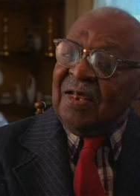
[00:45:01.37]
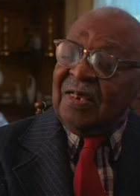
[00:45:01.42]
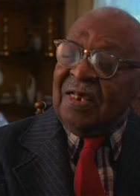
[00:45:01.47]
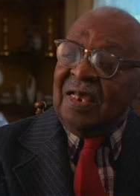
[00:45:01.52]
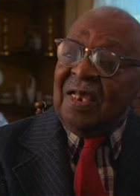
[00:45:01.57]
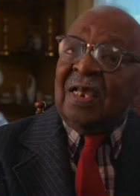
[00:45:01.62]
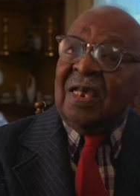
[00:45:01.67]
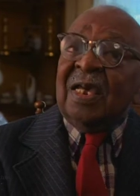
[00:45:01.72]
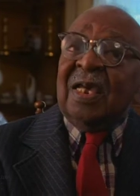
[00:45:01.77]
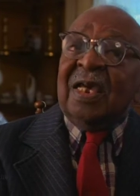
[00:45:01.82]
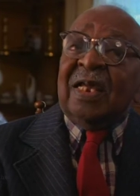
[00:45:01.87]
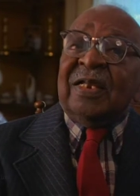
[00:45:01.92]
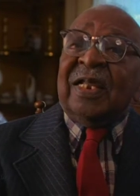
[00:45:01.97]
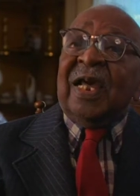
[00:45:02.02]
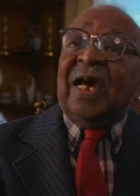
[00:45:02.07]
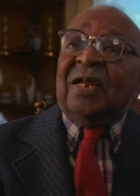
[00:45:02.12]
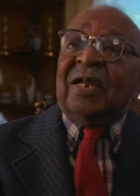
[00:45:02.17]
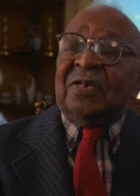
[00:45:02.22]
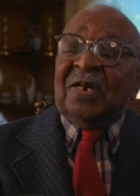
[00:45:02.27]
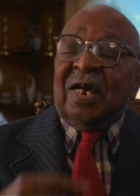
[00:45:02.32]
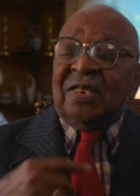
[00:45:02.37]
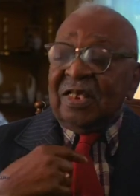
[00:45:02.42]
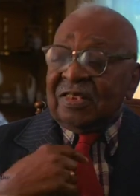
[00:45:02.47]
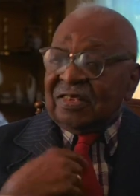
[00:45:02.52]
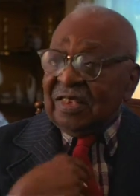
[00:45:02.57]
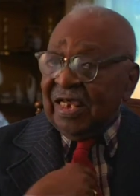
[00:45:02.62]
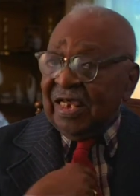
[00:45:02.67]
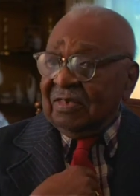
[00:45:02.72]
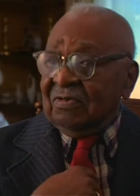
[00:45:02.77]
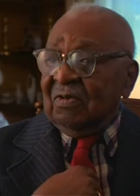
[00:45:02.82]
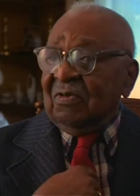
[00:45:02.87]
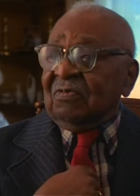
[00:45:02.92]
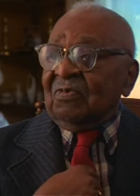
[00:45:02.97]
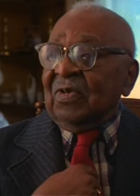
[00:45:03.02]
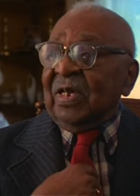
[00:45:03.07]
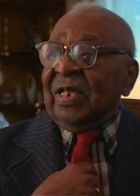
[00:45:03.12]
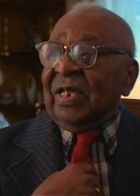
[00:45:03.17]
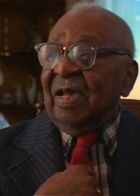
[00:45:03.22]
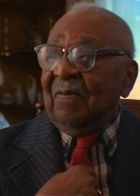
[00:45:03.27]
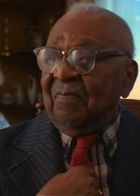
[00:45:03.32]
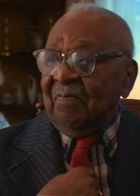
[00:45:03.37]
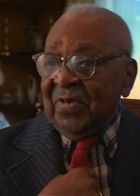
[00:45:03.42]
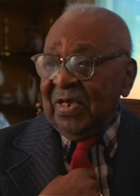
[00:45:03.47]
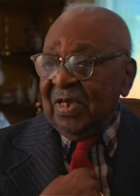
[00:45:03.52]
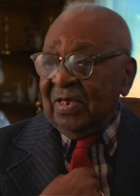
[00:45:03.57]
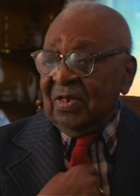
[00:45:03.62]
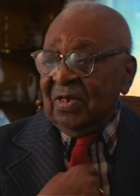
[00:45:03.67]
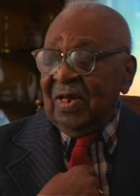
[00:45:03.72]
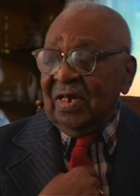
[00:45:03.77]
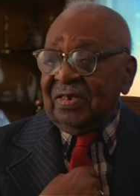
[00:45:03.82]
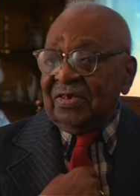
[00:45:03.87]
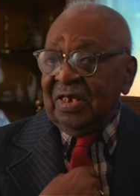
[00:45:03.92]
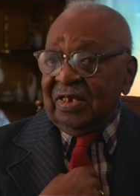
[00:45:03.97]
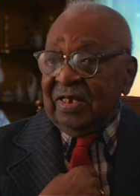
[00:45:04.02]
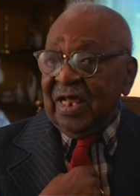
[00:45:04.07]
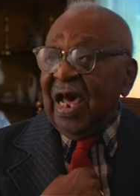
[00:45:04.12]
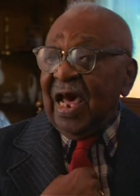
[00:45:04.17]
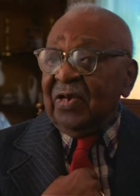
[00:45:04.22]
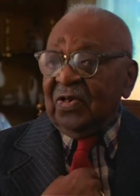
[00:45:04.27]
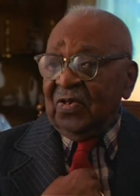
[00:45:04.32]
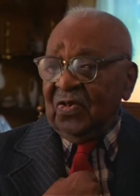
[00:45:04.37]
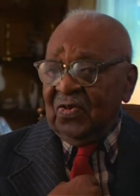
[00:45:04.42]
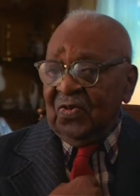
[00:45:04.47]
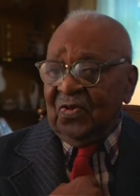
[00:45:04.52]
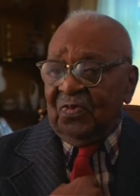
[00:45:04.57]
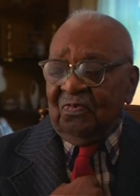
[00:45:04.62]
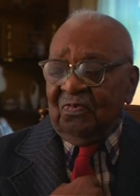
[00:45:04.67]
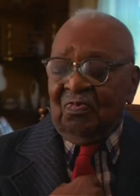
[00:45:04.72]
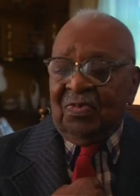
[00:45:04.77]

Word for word: it. Now, another thing that, that helped me a lot that I knew,